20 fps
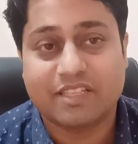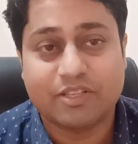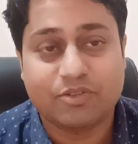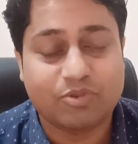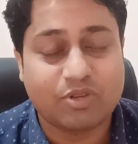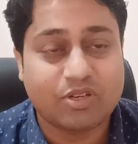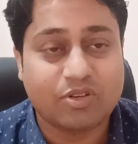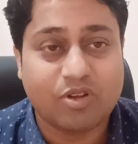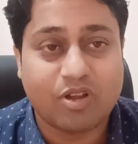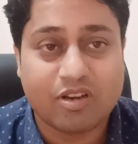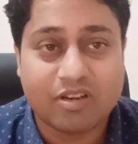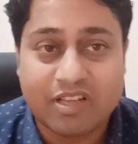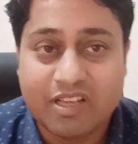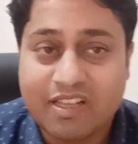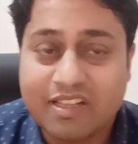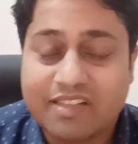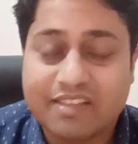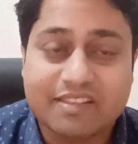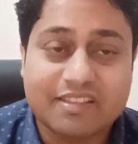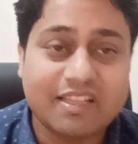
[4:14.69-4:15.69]
You are not
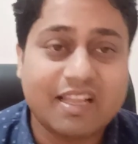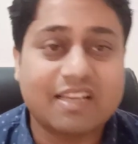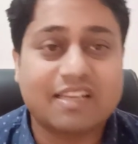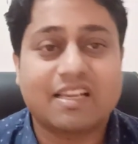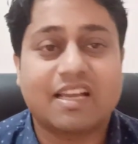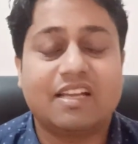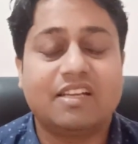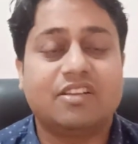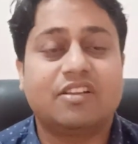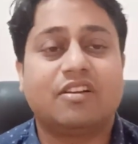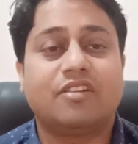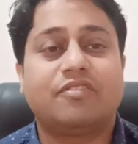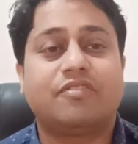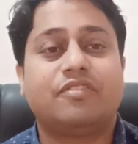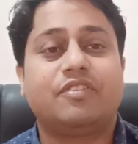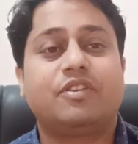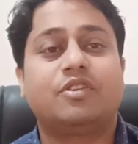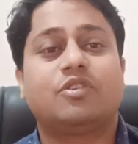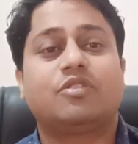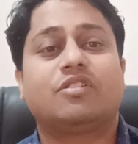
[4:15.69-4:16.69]
that kind of
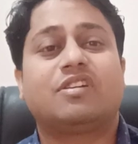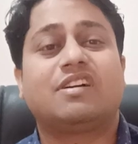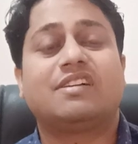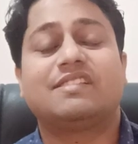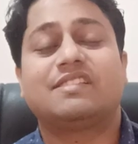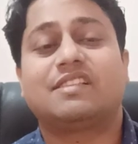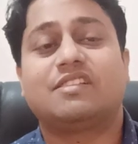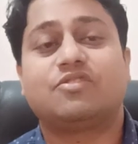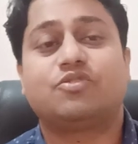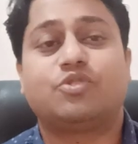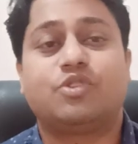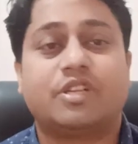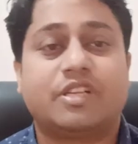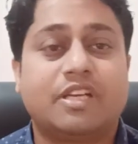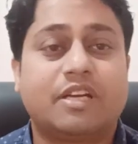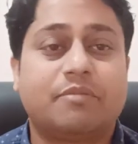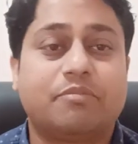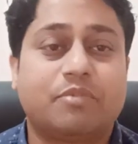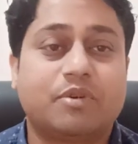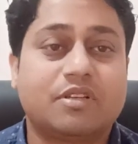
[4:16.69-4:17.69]

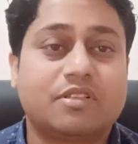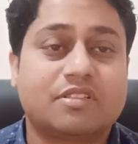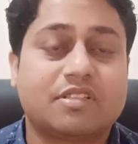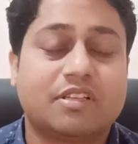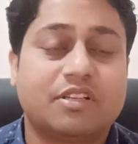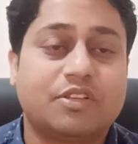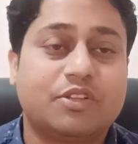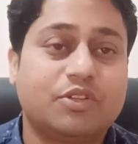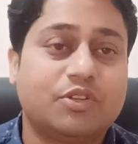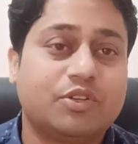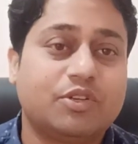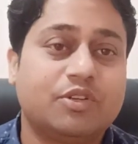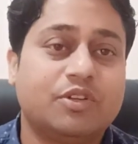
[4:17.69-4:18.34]
concentrated person.